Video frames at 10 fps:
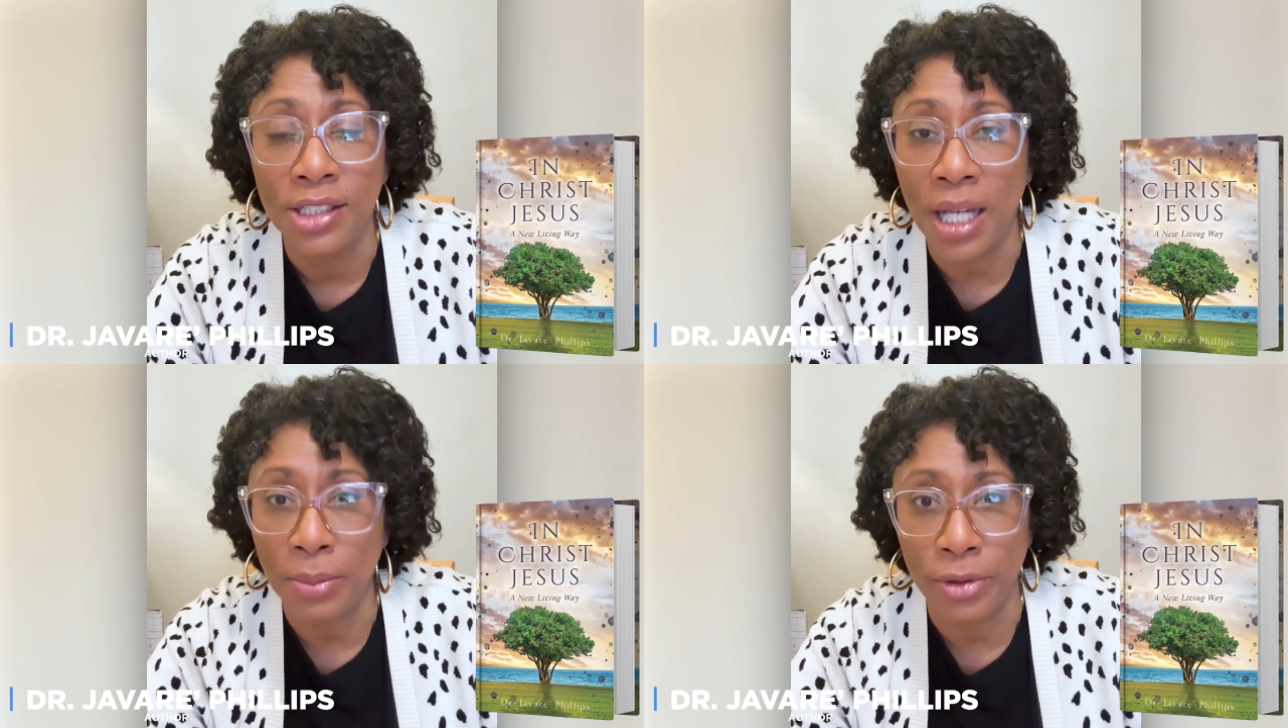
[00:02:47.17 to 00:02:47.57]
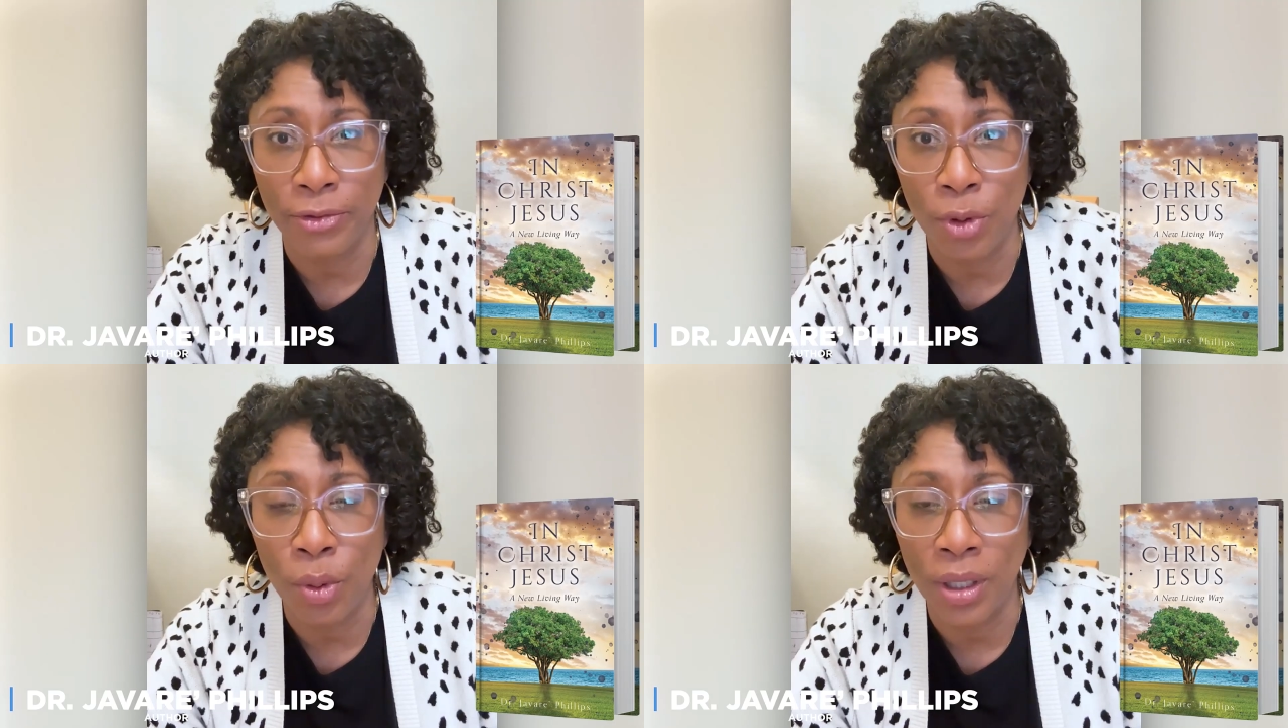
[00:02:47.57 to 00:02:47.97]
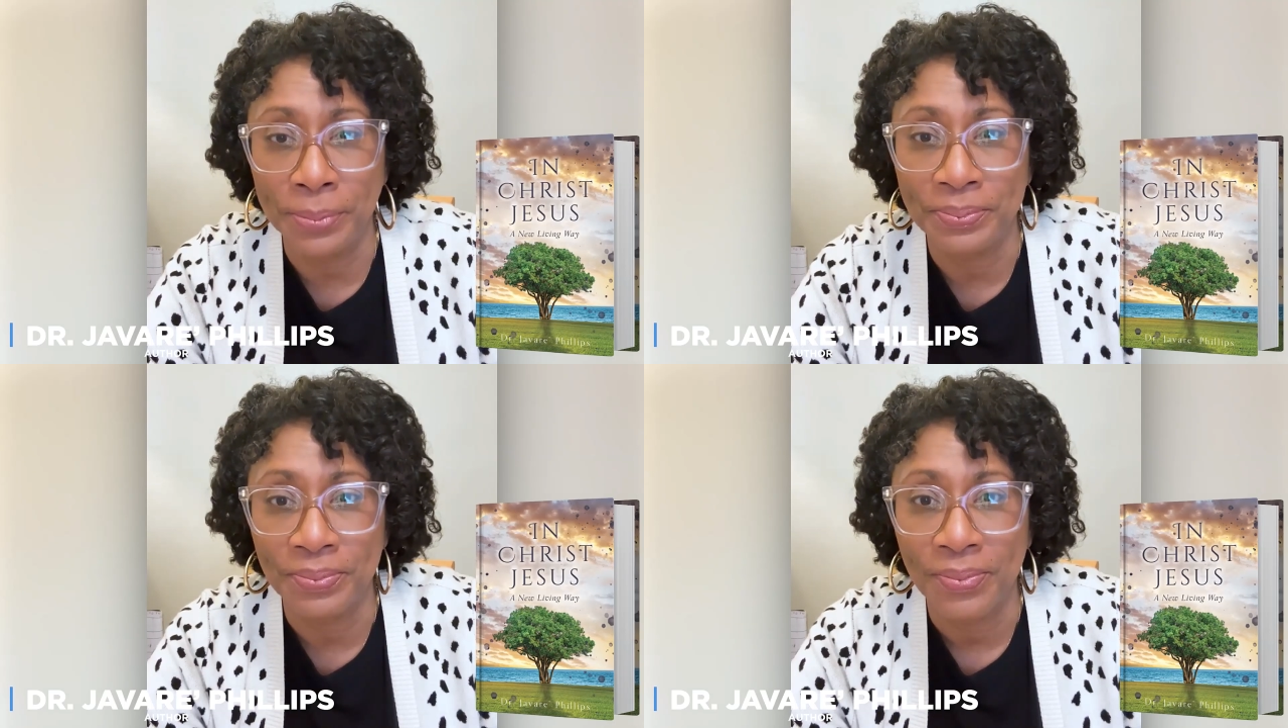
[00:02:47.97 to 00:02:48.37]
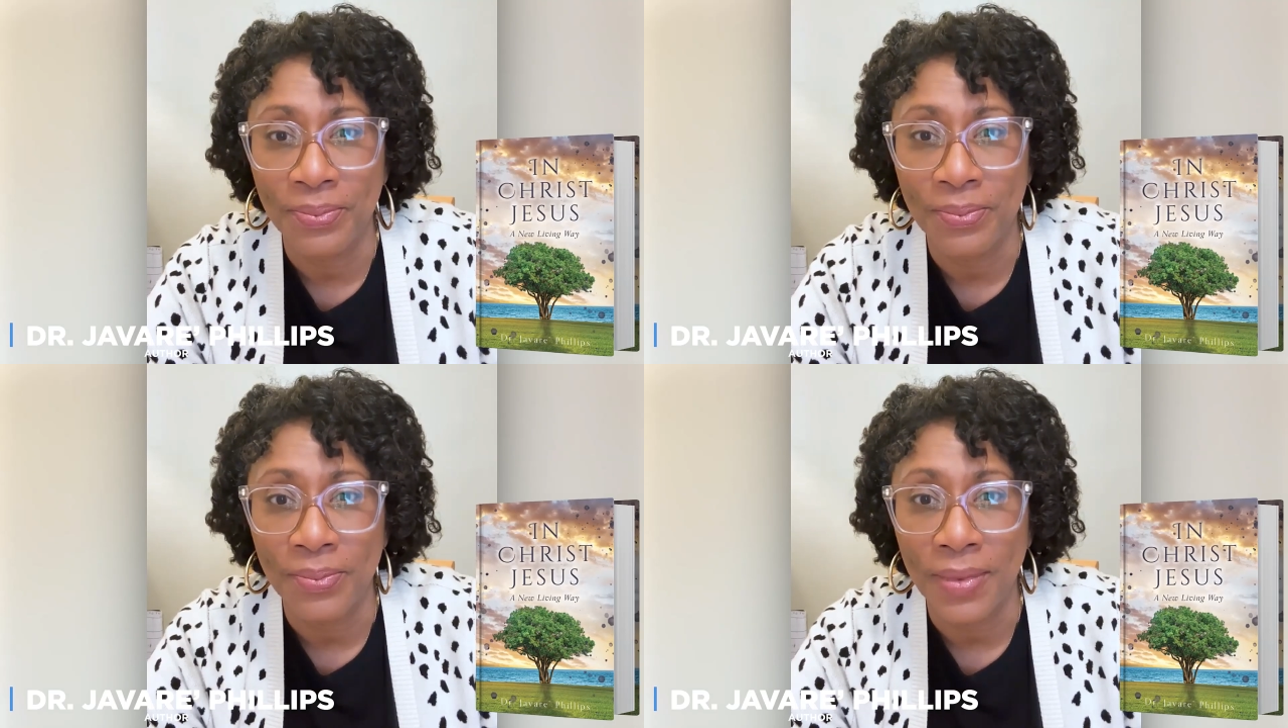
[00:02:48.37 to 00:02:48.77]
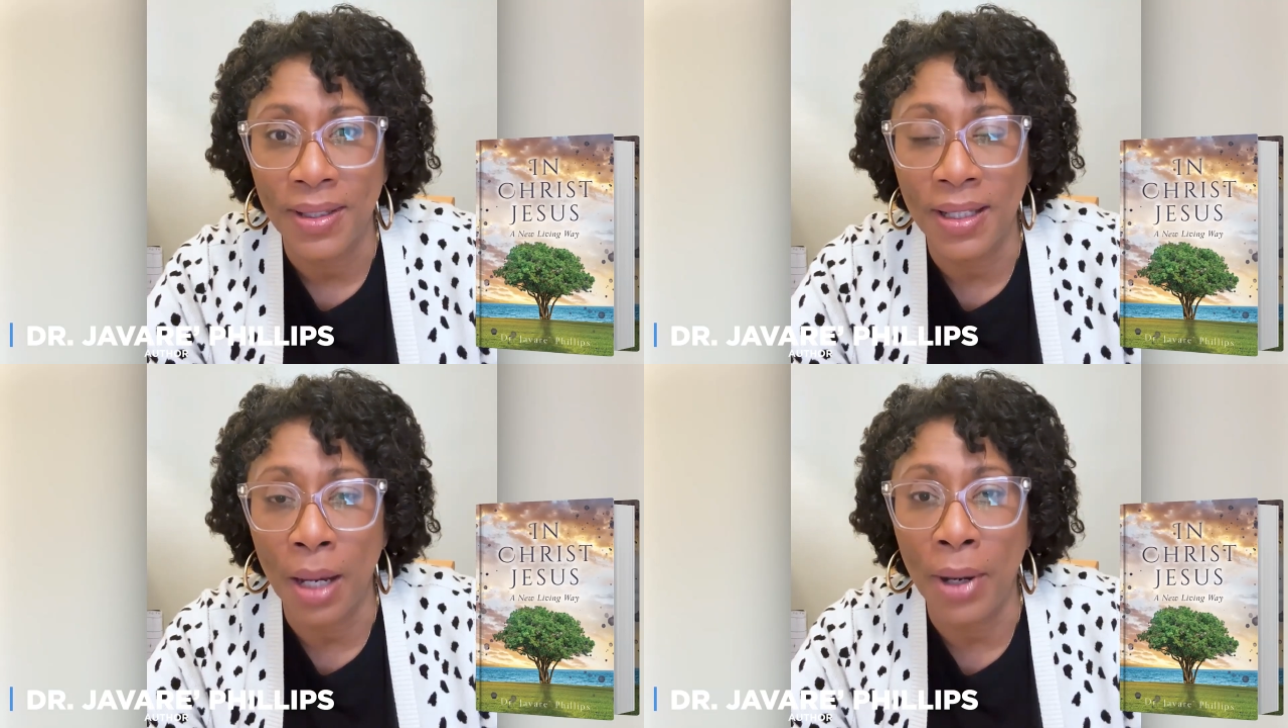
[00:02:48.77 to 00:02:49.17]
chapter 4
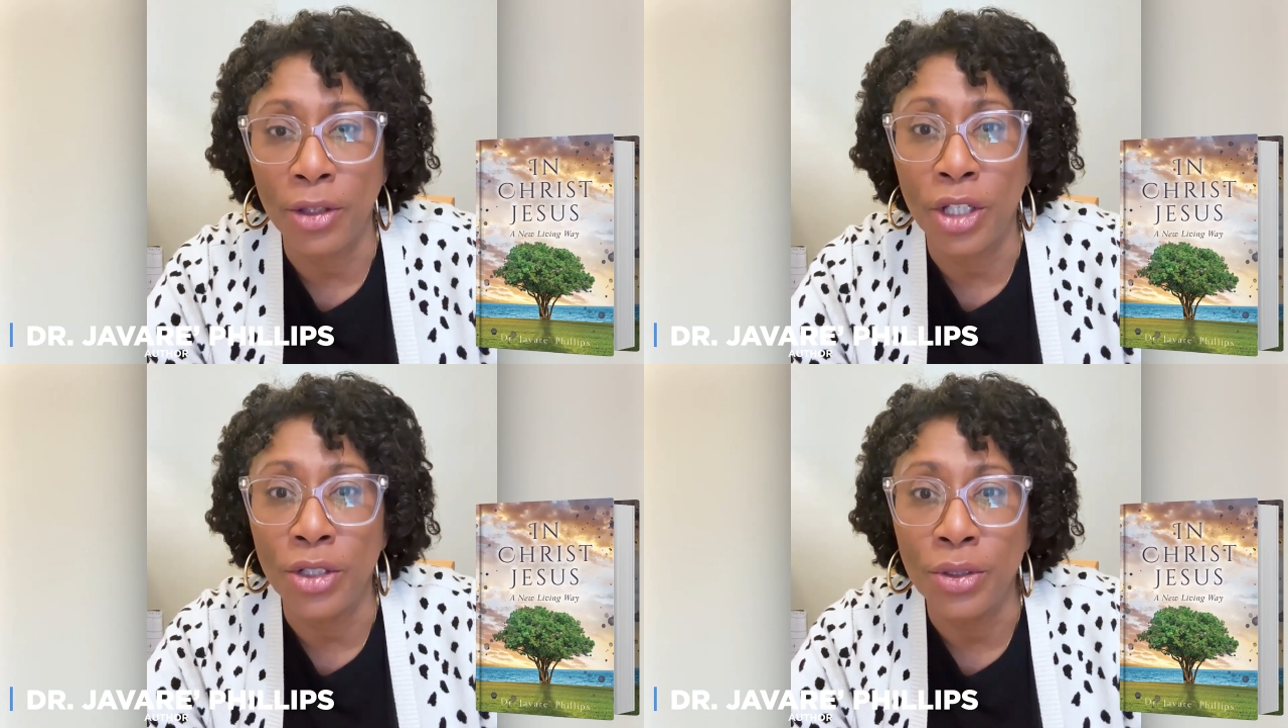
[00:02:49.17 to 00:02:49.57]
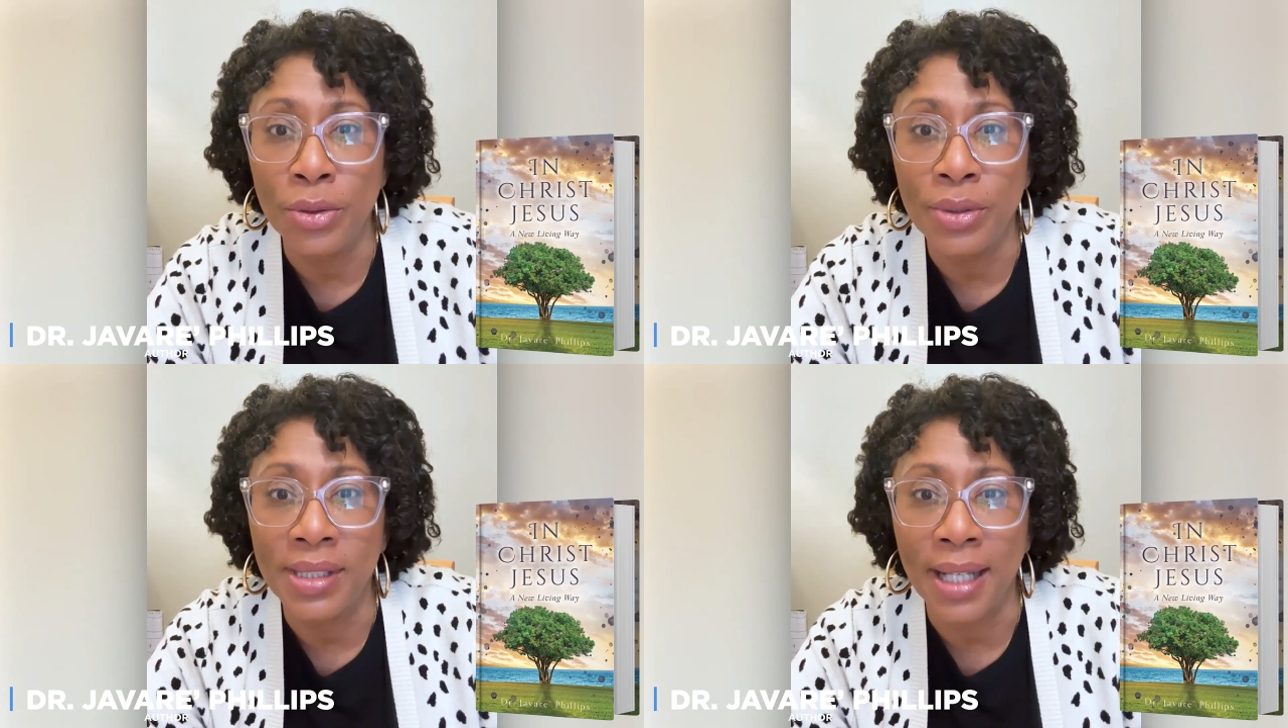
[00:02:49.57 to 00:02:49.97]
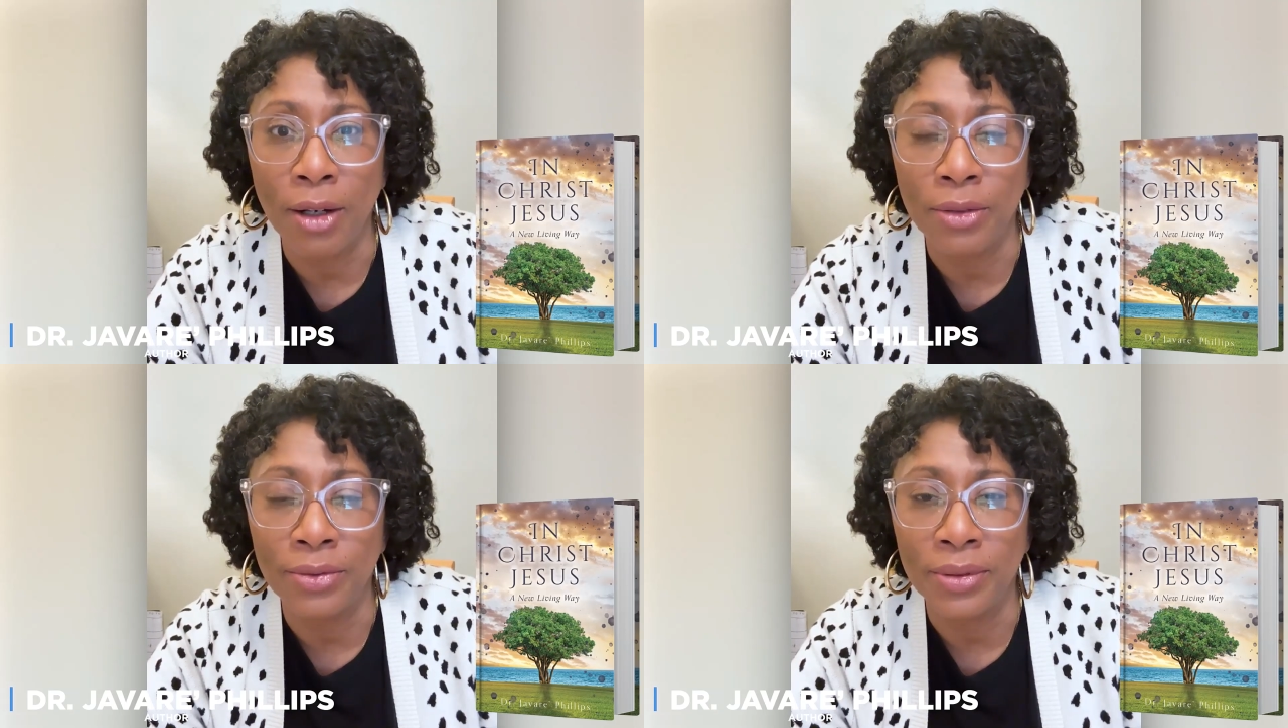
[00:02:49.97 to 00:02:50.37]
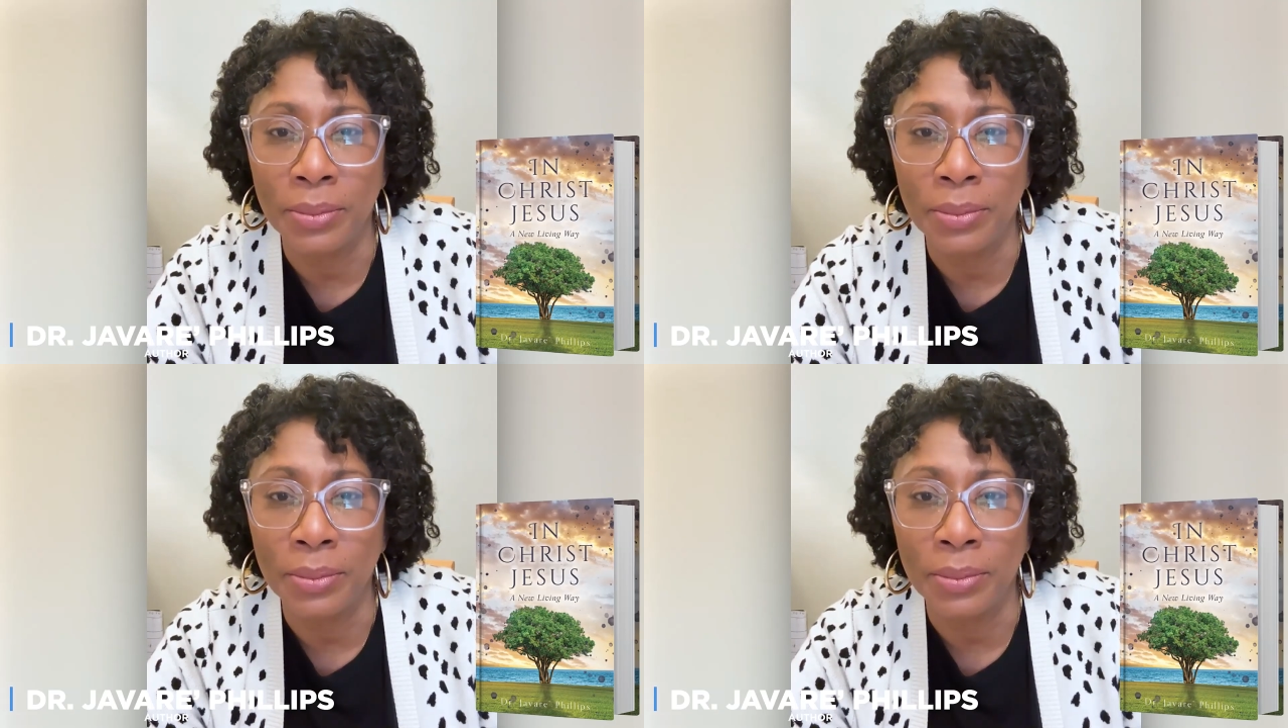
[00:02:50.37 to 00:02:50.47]
about the new self.